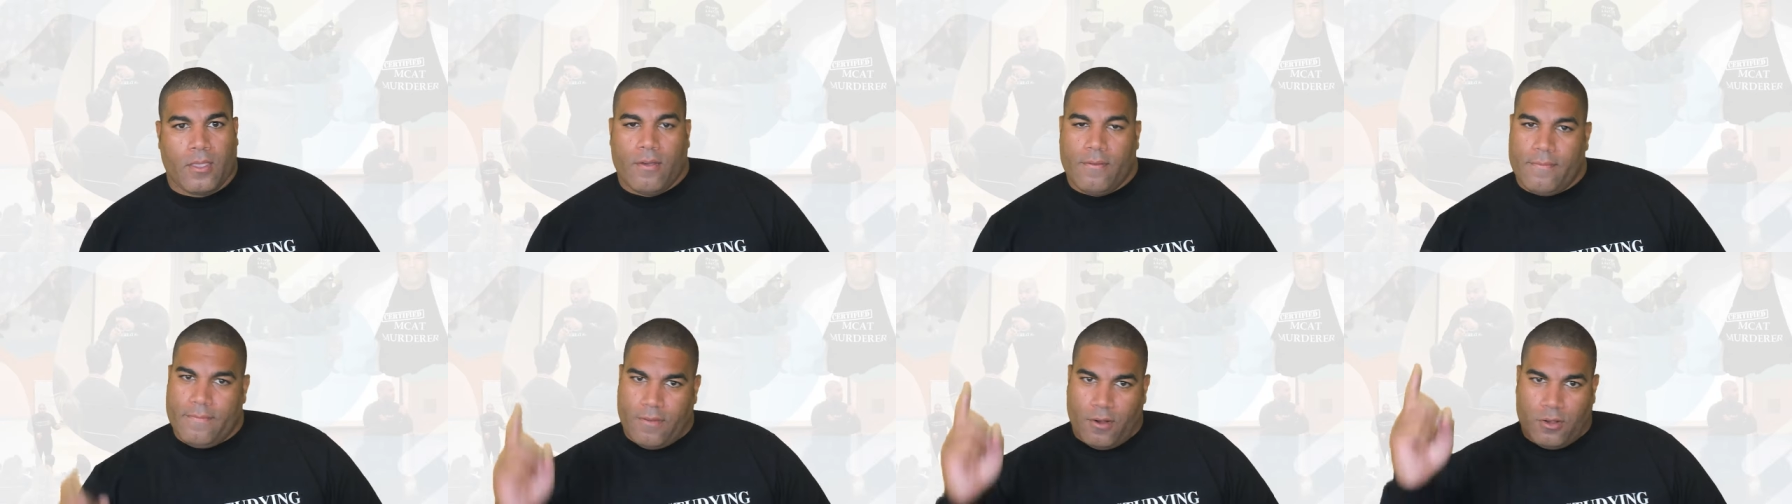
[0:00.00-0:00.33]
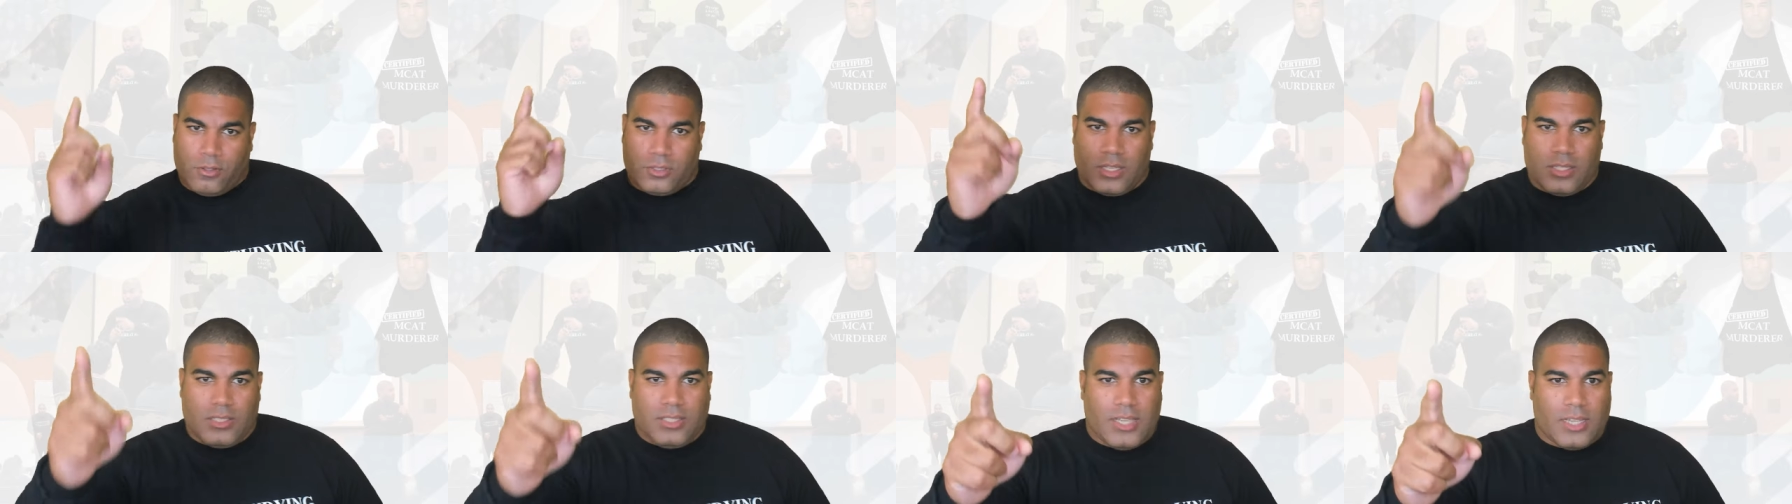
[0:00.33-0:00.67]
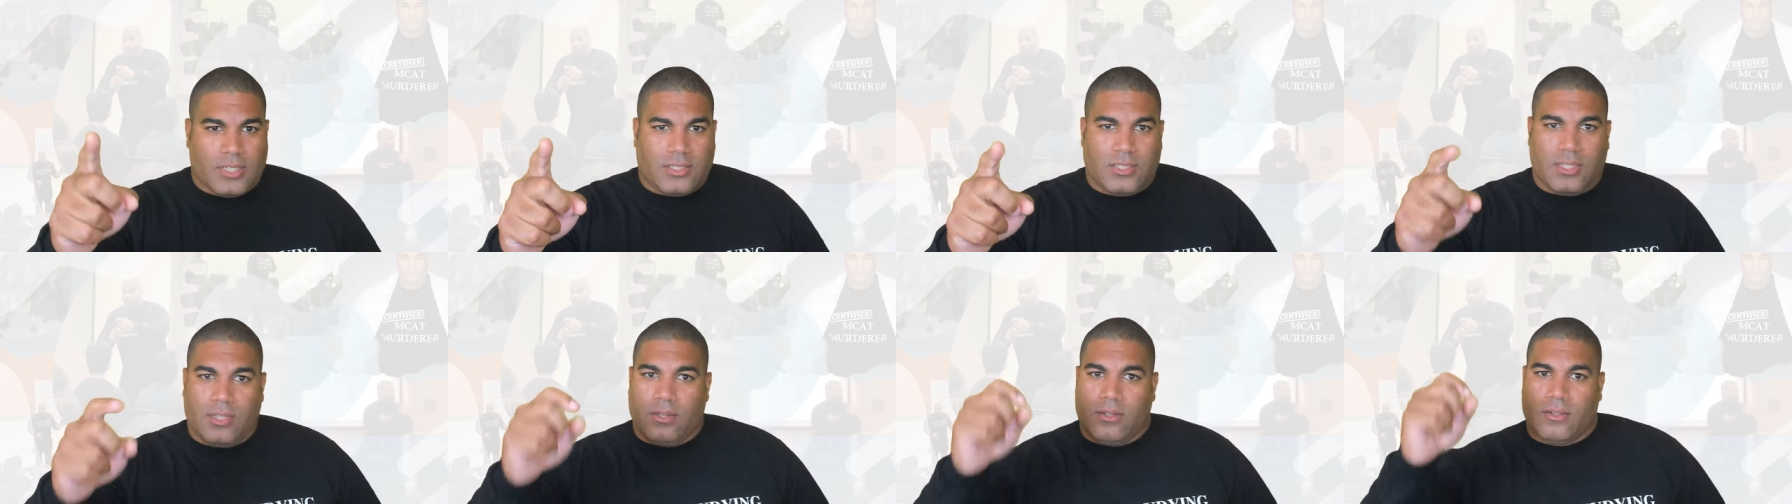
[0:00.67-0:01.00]
First
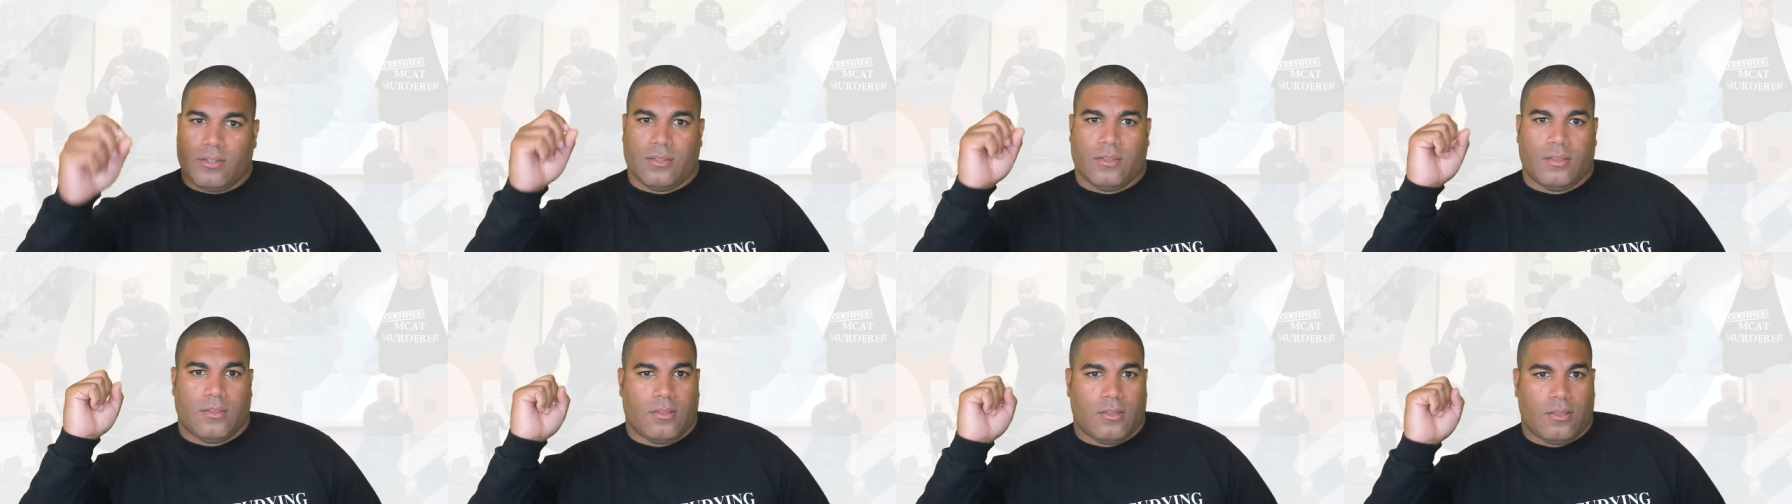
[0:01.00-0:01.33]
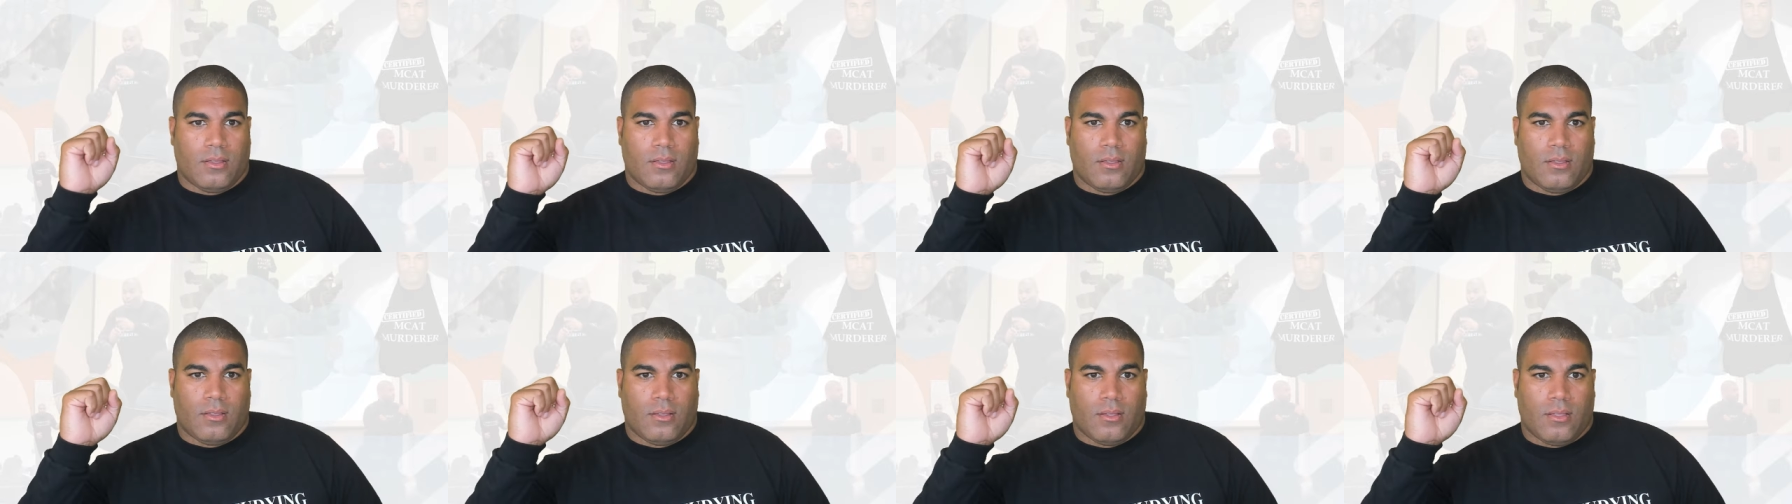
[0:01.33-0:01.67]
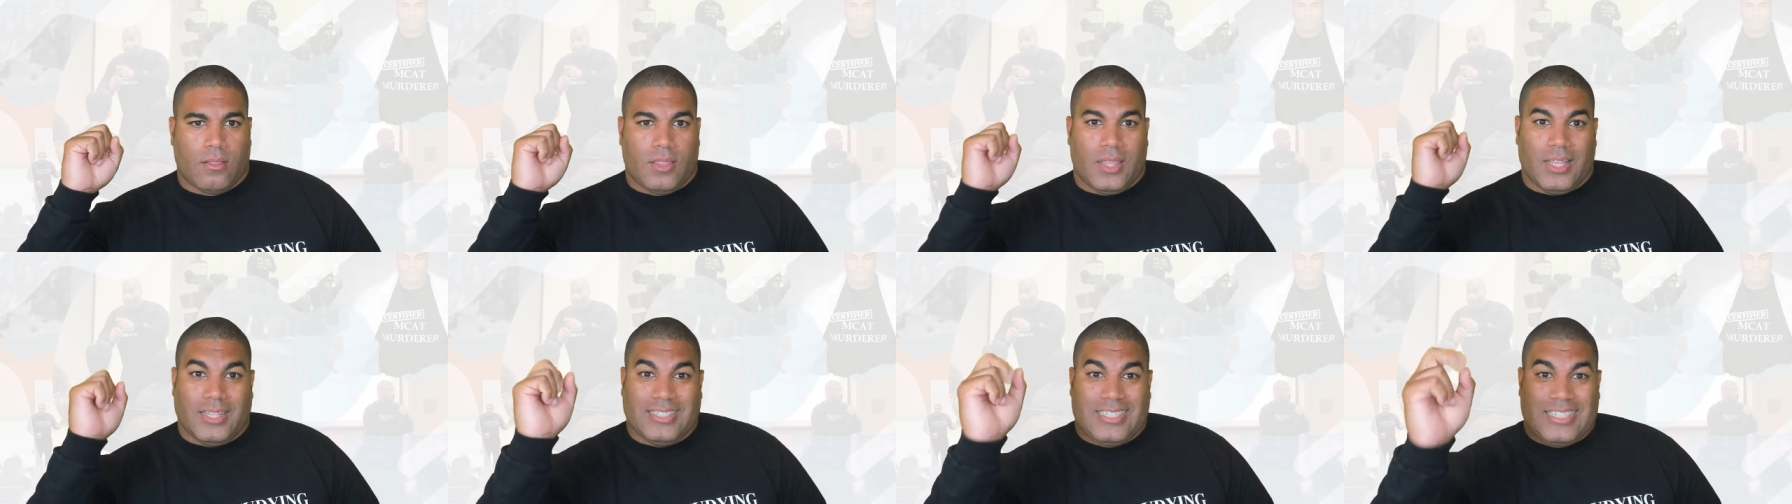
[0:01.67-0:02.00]
consistent,
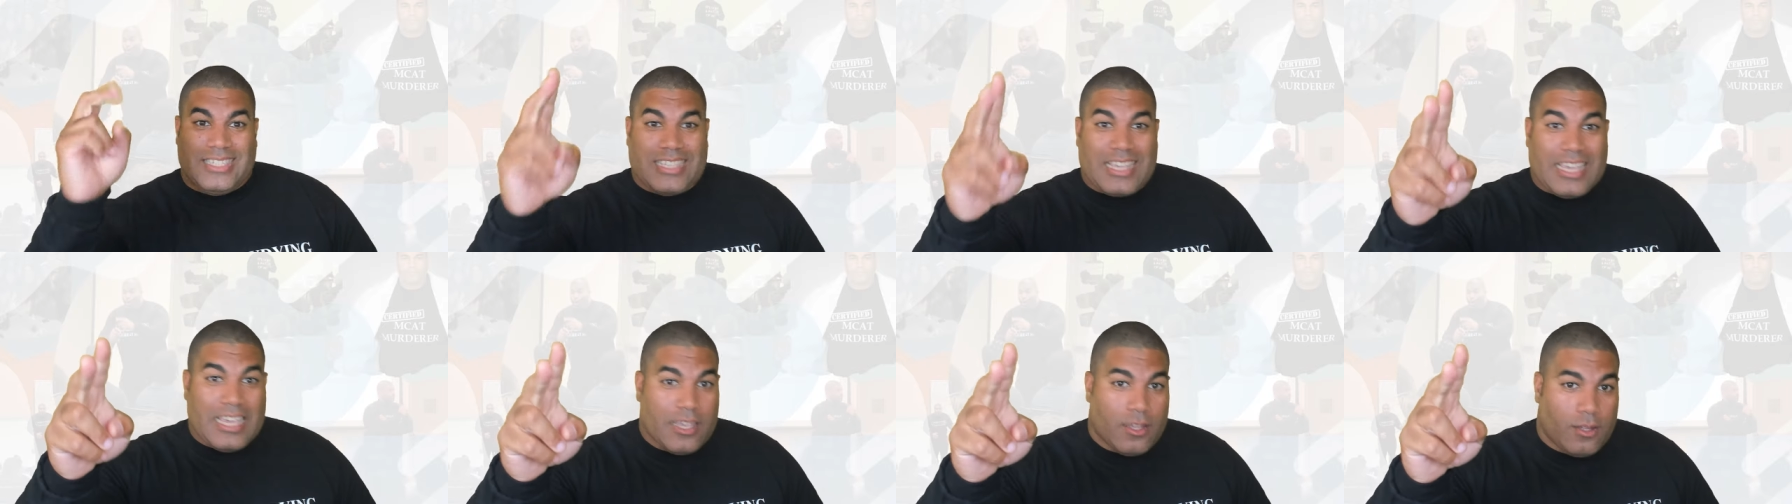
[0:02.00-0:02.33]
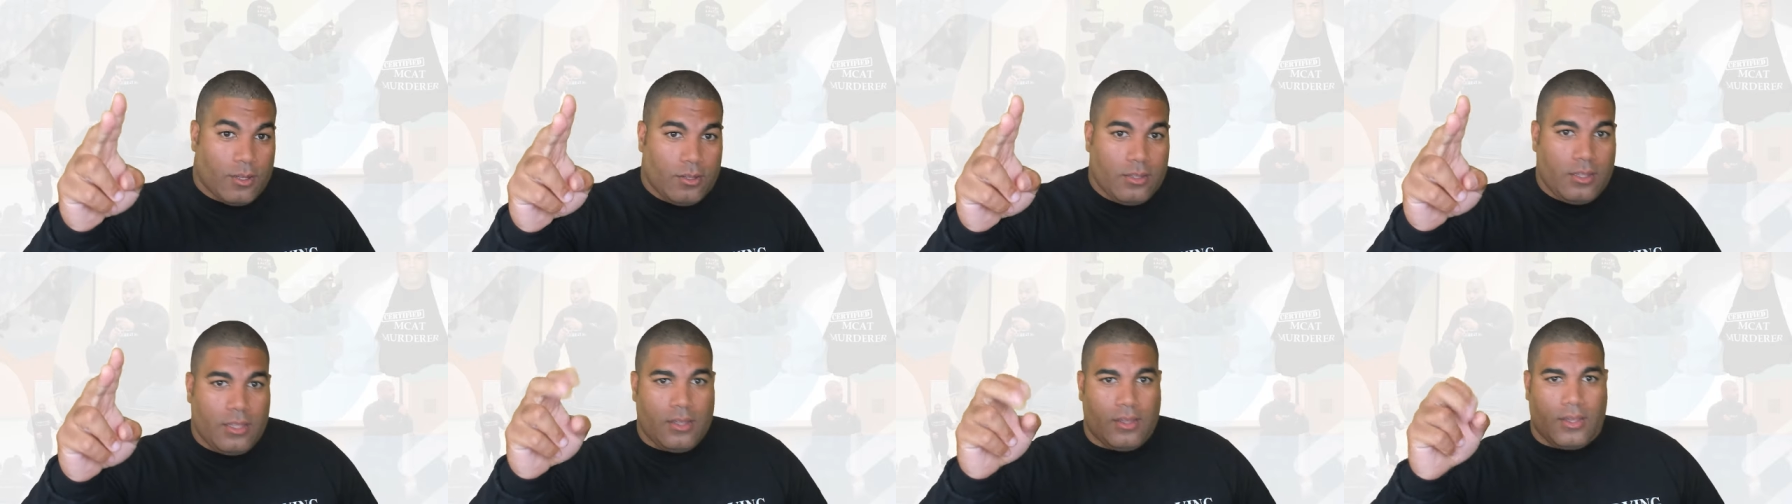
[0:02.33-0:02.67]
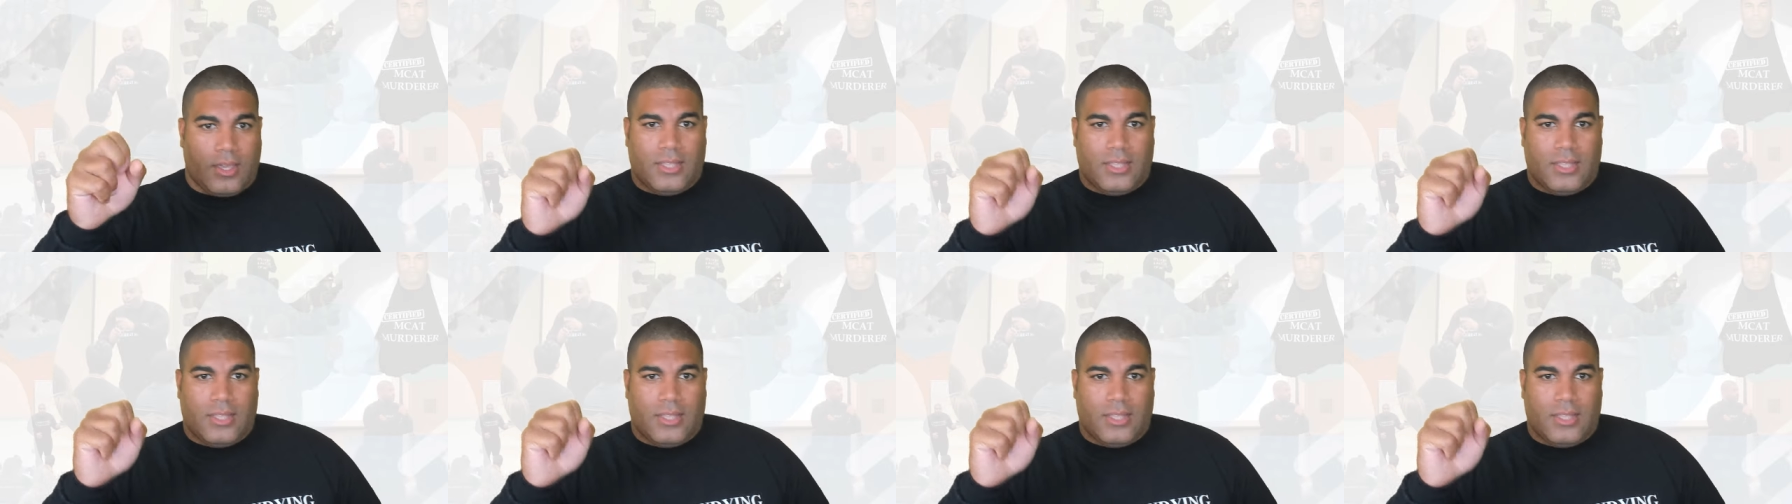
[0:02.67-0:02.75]
then skilled